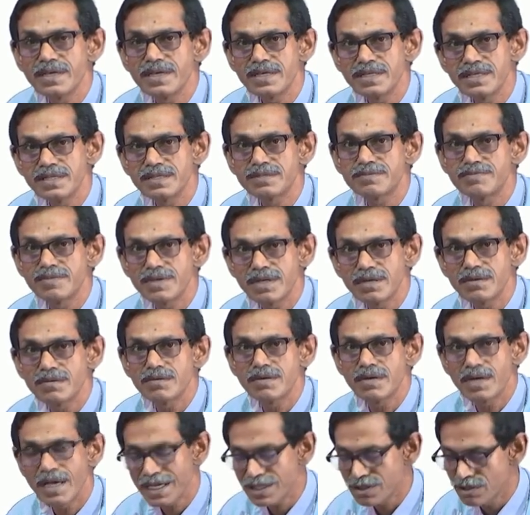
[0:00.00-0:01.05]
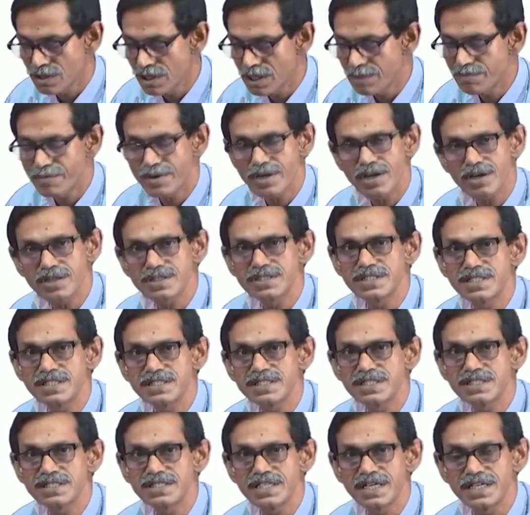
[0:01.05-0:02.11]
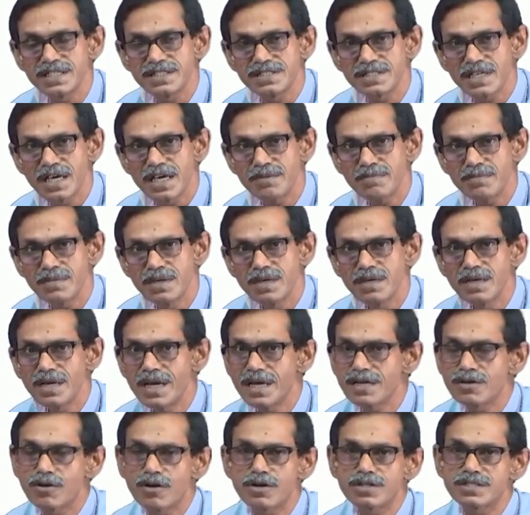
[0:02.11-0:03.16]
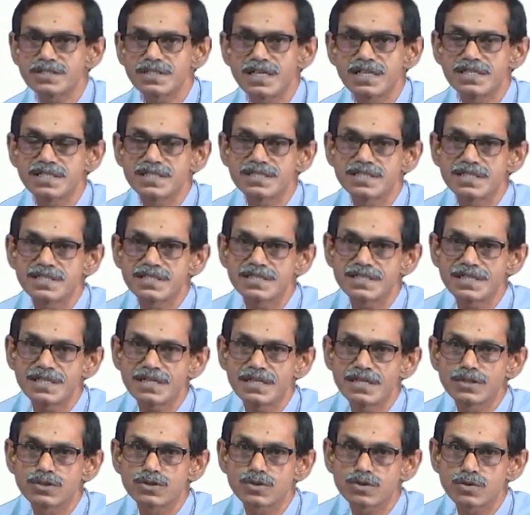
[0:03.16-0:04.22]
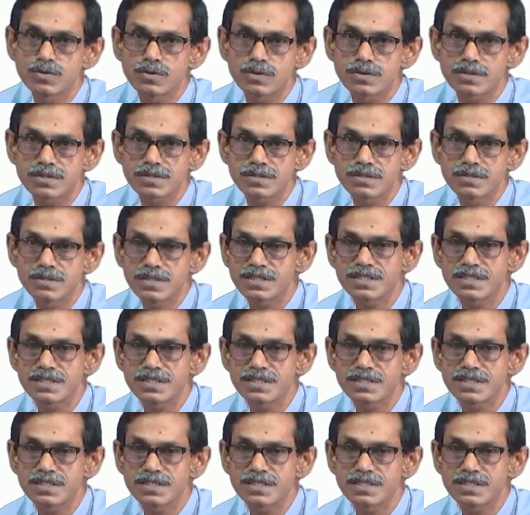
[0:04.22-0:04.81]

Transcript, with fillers: It is actually peroxidase is the enzyme and horseradish is the source,